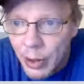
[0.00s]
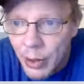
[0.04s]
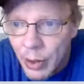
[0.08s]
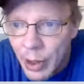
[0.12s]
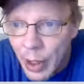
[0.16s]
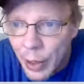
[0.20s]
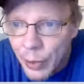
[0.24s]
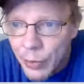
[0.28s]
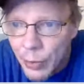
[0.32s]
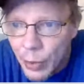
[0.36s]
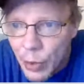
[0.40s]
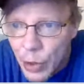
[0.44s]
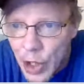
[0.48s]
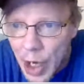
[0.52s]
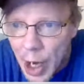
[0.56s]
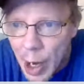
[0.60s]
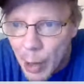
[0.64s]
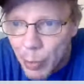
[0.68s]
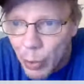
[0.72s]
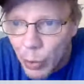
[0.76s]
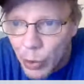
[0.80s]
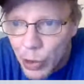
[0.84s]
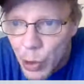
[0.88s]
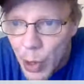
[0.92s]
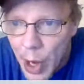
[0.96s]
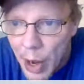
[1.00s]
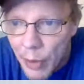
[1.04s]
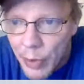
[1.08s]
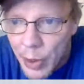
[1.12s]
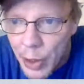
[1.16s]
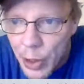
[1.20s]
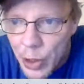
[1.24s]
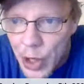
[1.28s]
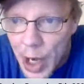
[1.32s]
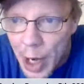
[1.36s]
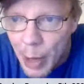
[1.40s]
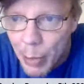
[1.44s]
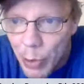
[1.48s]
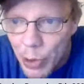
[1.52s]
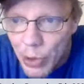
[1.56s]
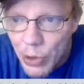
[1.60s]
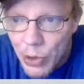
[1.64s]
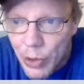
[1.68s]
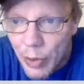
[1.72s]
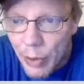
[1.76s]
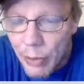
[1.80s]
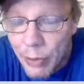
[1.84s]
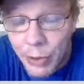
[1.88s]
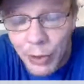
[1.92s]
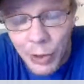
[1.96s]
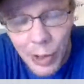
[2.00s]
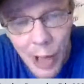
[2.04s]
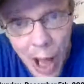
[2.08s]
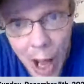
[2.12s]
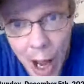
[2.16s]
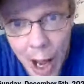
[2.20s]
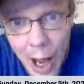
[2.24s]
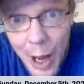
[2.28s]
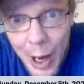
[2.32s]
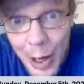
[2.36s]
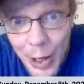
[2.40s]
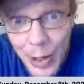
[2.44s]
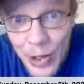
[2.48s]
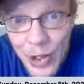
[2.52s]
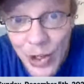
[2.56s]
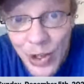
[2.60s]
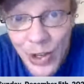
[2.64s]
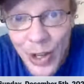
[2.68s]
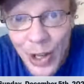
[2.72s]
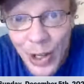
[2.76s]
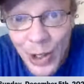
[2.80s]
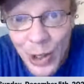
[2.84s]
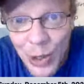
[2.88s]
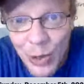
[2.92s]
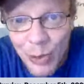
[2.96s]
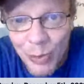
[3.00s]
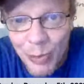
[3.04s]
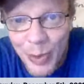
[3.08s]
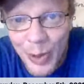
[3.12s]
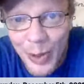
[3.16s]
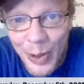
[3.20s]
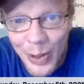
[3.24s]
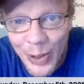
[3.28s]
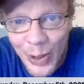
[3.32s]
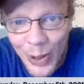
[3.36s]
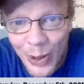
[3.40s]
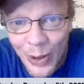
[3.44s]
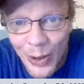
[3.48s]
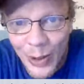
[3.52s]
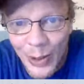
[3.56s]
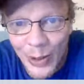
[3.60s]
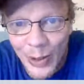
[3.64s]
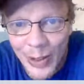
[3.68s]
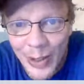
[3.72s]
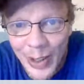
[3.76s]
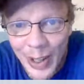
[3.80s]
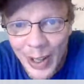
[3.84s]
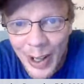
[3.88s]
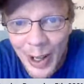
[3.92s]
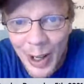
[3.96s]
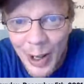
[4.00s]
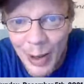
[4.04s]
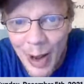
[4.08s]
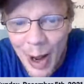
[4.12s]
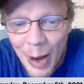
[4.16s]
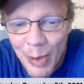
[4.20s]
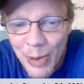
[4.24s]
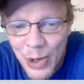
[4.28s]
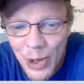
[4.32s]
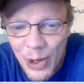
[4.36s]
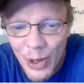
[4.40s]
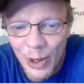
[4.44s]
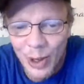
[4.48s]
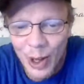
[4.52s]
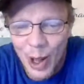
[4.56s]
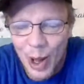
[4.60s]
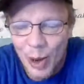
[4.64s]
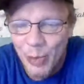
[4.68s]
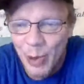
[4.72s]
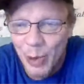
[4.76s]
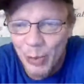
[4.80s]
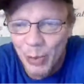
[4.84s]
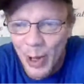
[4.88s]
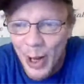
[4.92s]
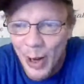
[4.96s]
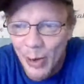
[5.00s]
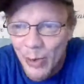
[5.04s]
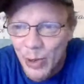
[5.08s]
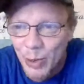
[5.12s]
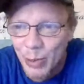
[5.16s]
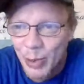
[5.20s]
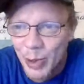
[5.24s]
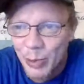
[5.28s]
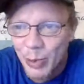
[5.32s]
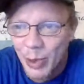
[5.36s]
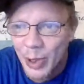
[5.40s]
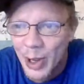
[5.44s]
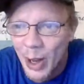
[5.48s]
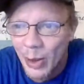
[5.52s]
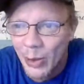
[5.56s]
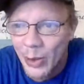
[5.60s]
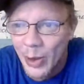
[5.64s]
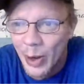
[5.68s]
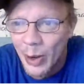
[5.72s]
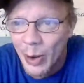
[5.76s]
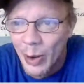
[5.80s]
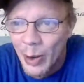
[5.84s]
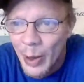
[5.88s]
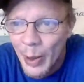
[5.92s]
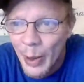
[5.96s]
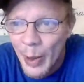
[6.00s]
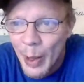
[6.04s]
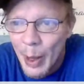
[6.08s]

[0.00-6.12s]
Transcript: Like, for example, do you have any examples of lies that you've been told? I'm sure a lot of people have some input out there.